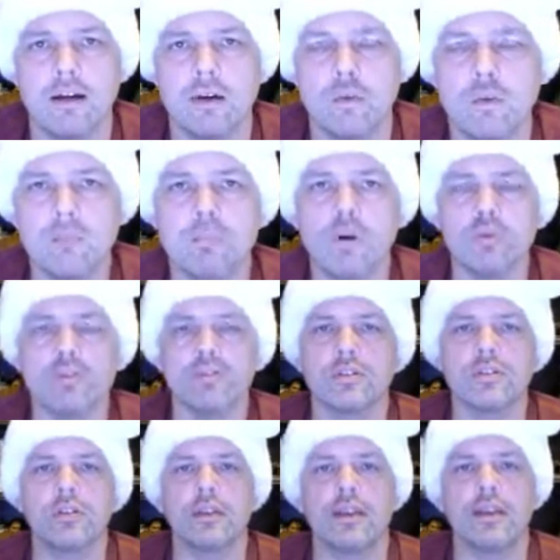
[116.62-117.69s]
we
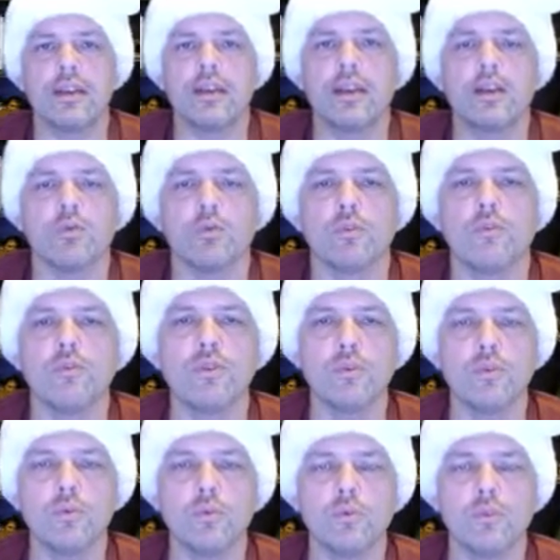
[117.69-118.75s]
posted a
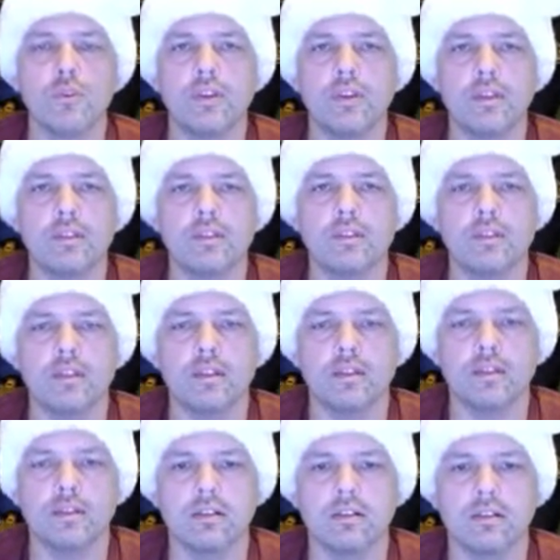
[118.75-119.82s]
review
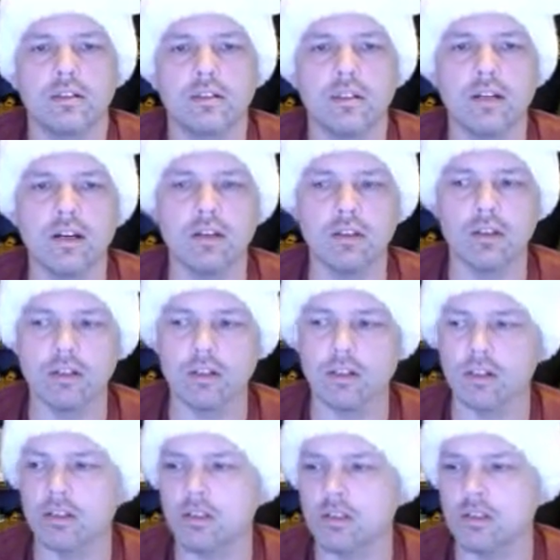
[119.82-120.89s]
that Carolyn
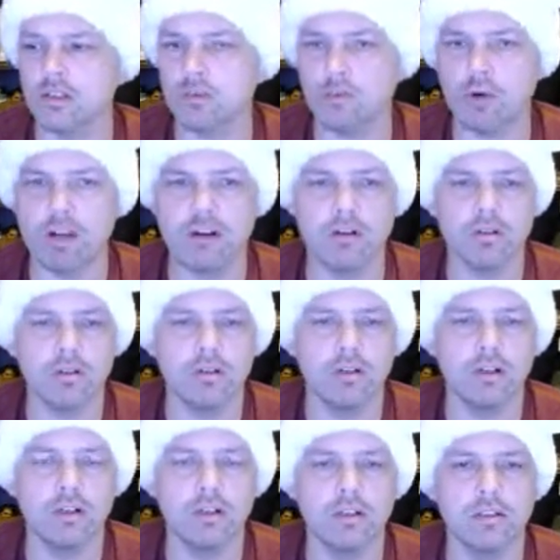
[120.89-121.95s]
Spranger,
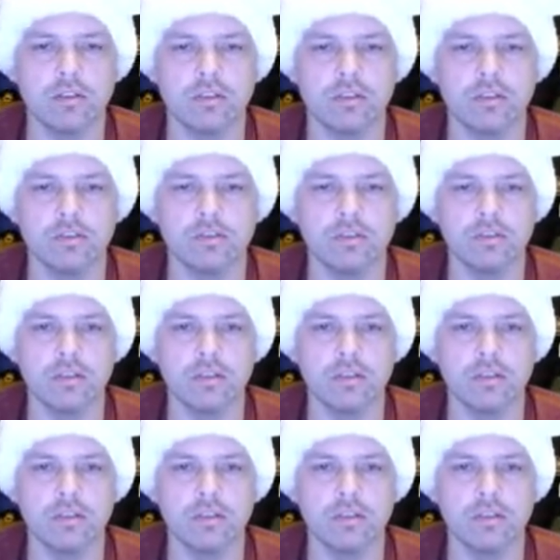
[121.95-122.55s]
who's